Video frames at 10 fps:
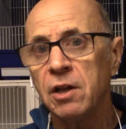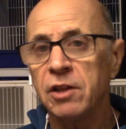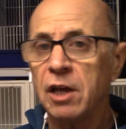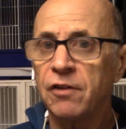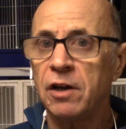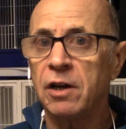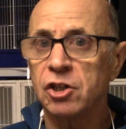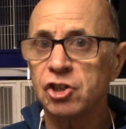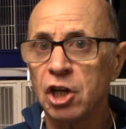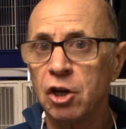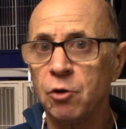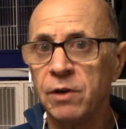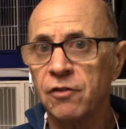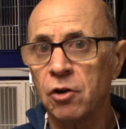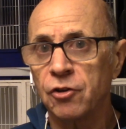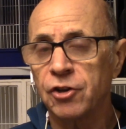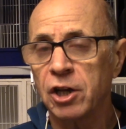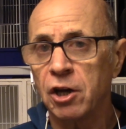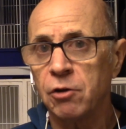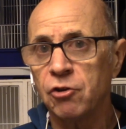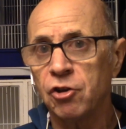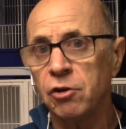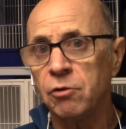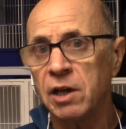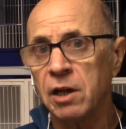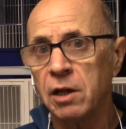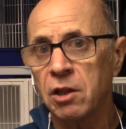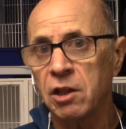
The other show we've got to go to is